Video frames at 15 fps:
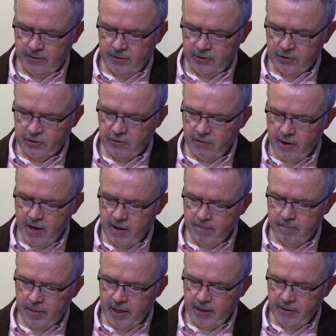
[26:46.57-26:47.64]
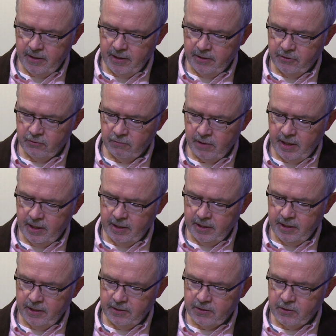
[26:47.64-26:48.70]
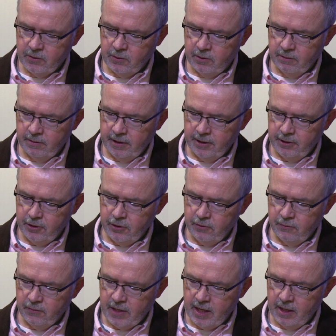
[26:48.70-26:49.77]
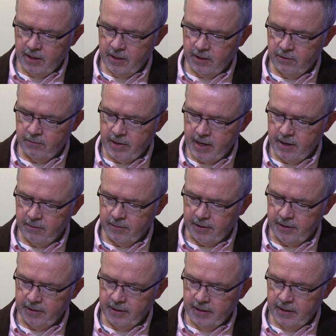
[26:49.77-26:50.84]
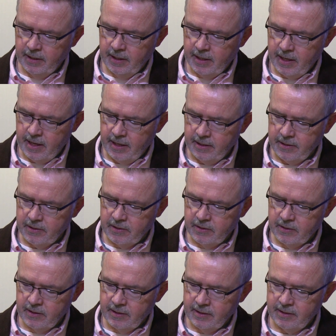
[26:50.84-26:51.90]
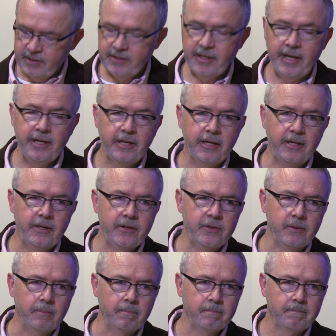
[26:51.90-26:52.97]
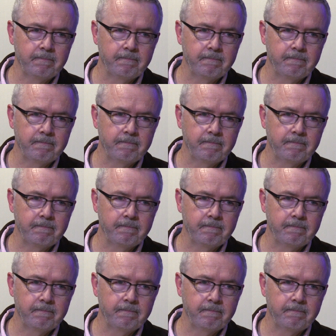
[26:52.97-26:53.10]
described by the Israeli historian Yuval Harari as dataism,